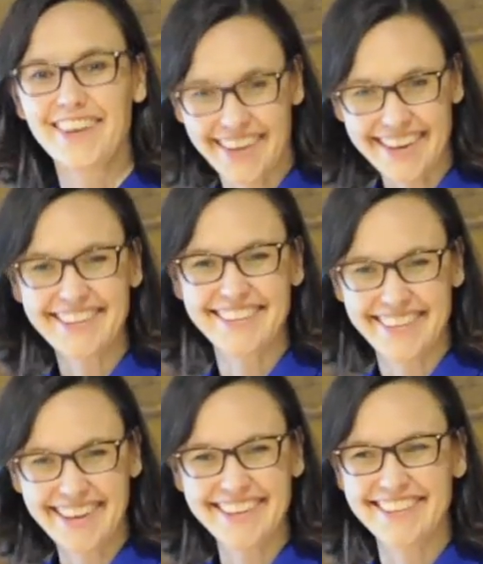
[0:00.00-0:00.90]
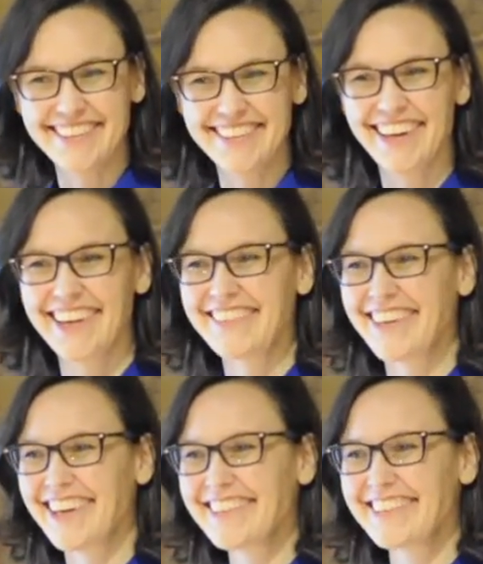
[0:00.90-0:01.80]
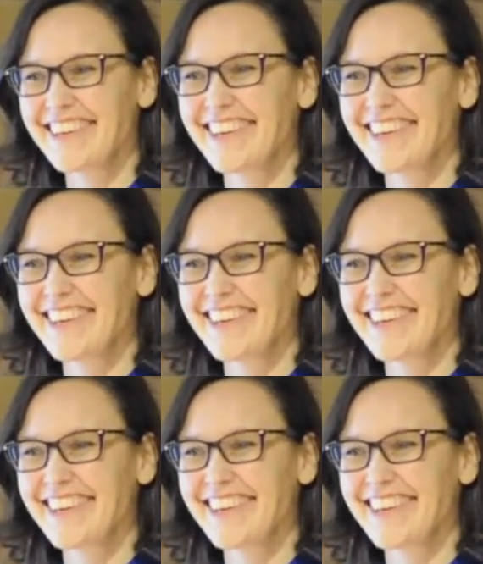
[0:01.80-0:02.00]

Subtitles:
Okay, great. Anyone else?